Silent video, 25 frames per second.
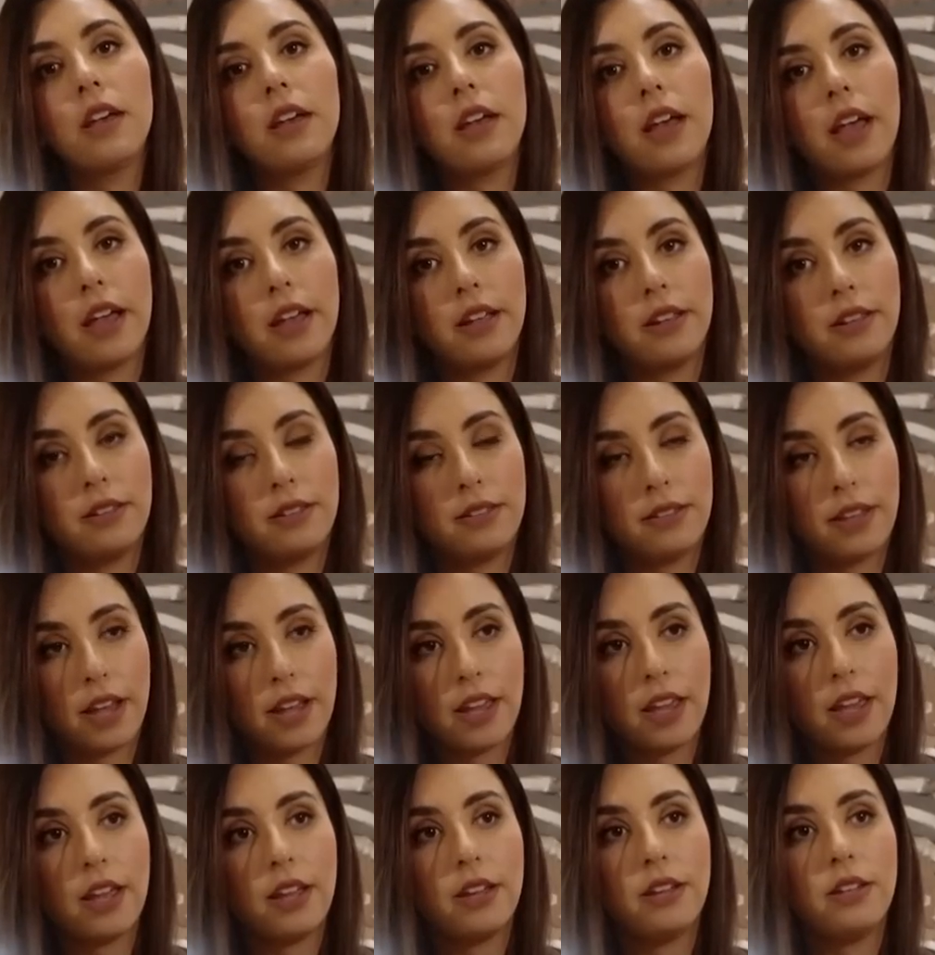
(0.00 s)
And
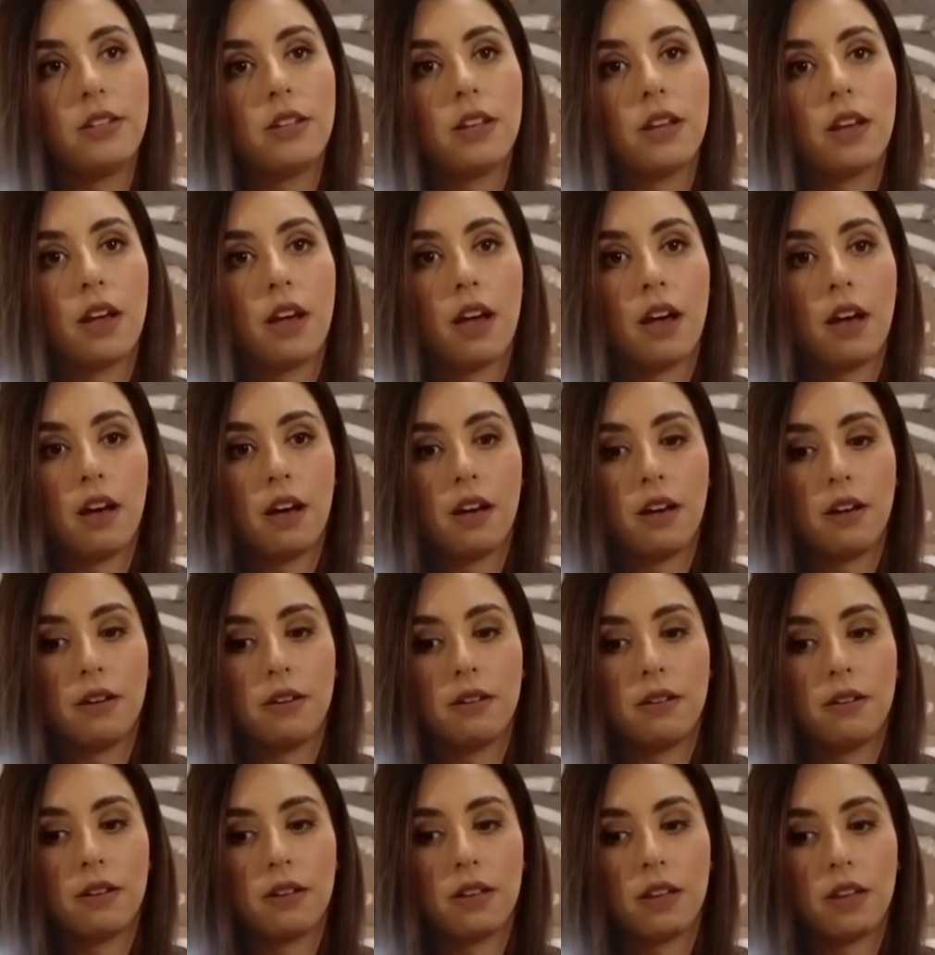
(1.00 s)
second,
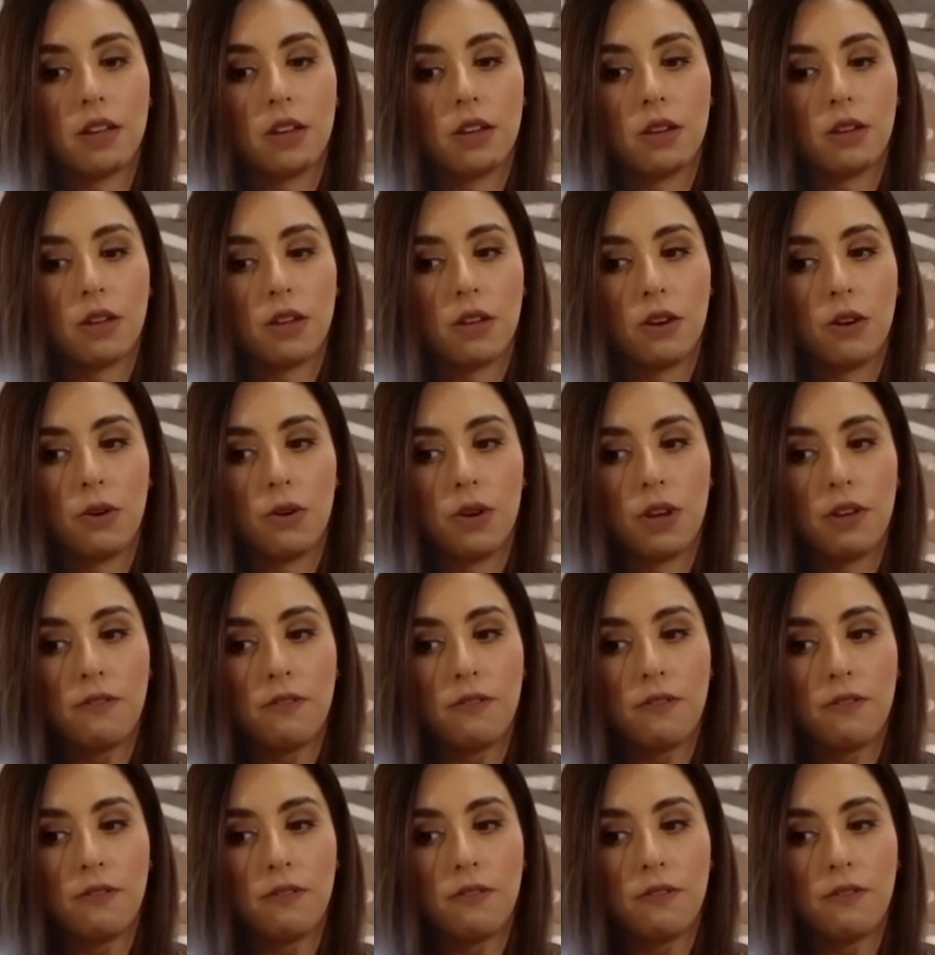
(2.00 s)
you know,